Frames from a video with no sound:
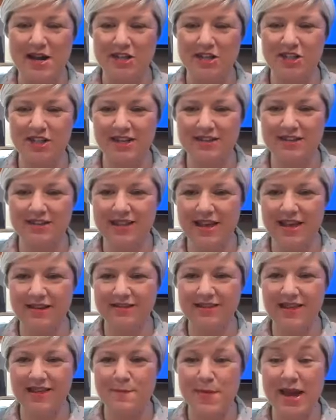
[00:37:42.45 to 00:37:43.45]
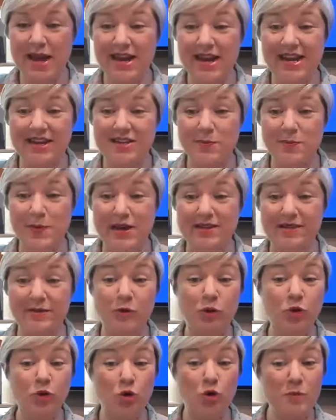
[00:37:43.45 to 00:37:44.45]
She says, there may need to be some
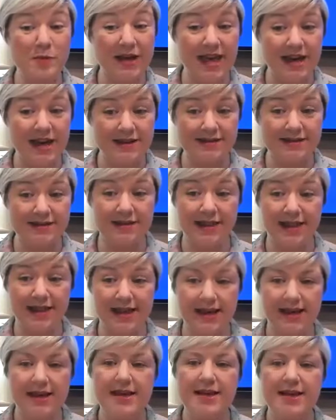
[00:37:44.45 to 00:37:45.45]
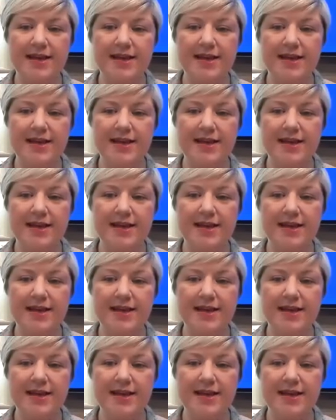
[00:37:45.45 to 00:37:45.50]
trauma counselling